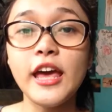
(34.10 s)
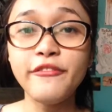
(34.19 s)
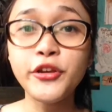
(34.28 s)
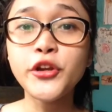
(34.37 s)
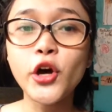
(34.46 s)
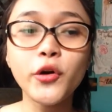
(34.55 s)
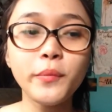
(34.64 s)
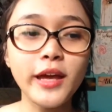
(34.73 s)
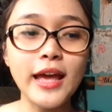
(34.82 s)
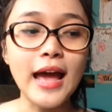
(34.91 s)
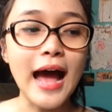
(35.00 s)
If you know
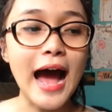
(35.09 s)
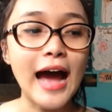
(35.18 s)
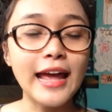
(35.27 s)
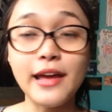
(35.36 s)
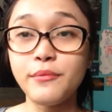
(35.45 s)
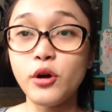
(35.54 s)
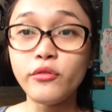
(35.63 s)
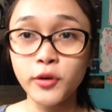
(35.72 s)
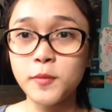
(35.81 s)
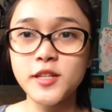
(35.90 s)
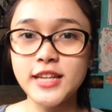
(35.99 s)
me, I am
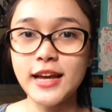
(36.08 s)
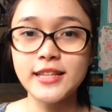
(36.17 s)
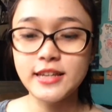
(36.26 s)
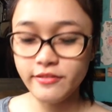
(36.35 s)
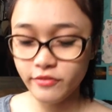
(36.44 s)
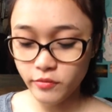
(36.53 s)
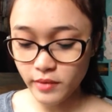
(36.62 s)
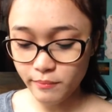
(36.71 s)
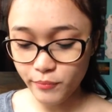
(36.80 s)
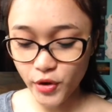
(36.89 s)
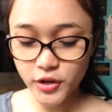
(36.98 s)
overprotective of
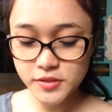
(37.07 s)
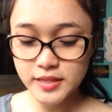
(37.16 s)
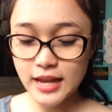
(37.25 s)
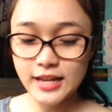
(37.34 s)
my books.